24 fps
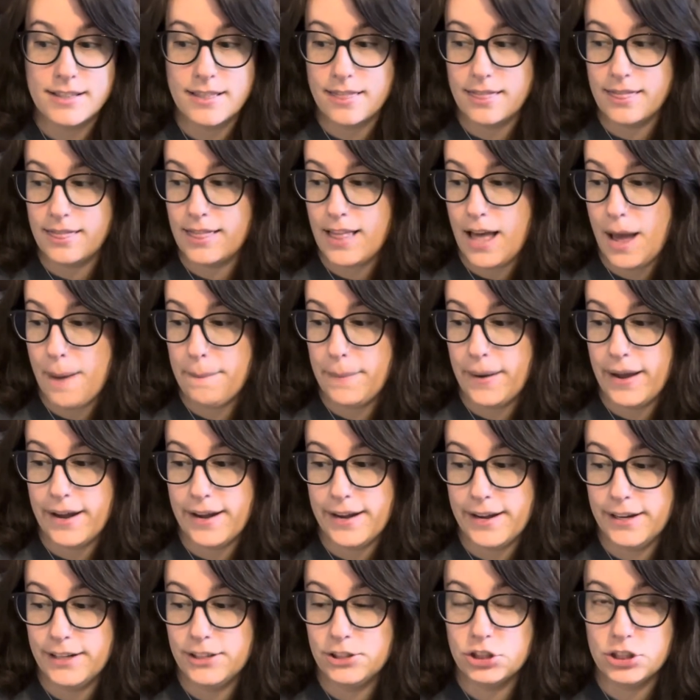that
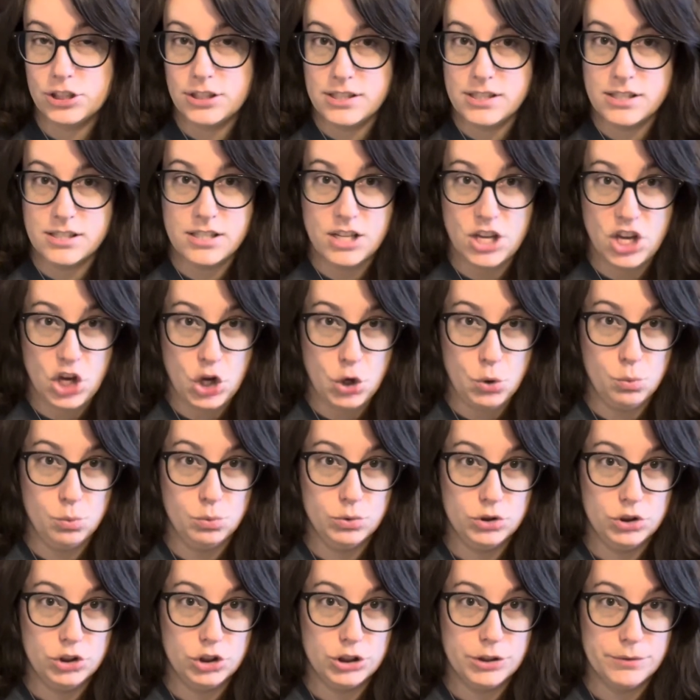package is
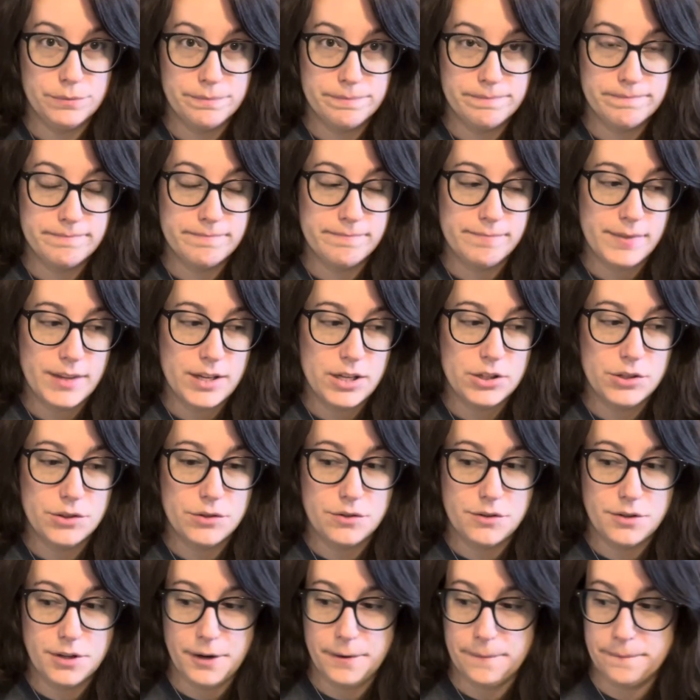huge.
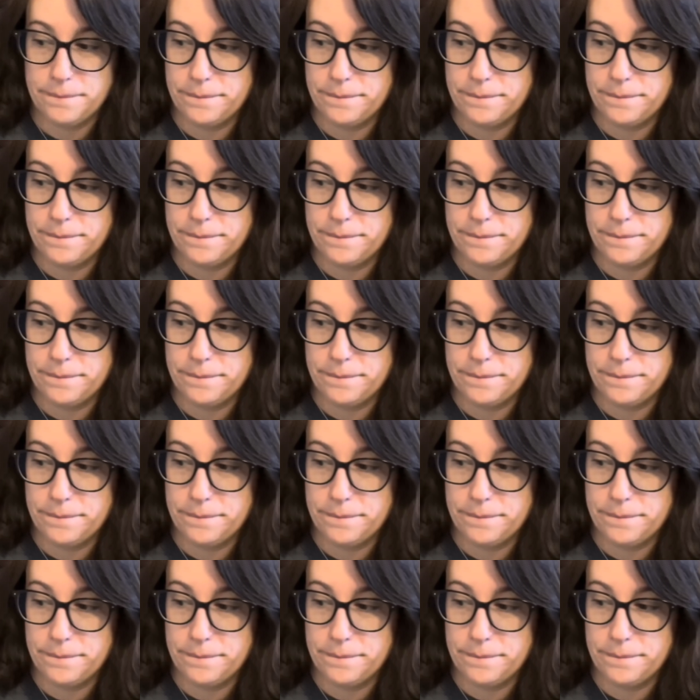So I'm